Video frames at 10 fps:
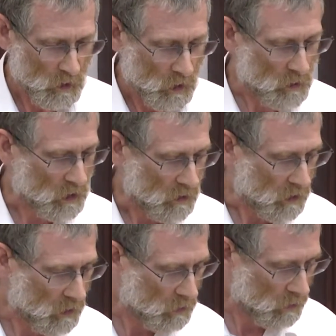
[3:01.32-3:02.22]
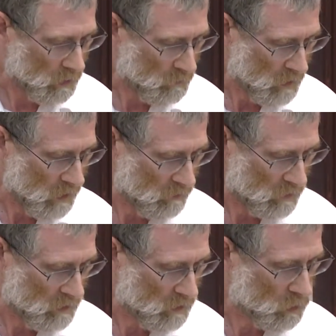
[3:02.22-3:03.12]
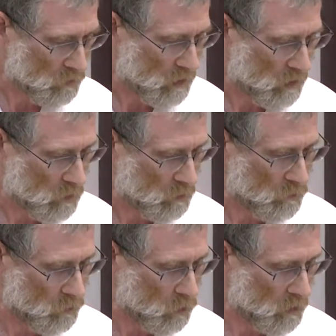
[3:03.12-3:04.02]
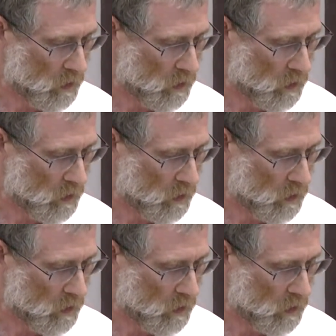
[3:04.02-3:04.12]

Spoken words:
Okay, so I've identified 4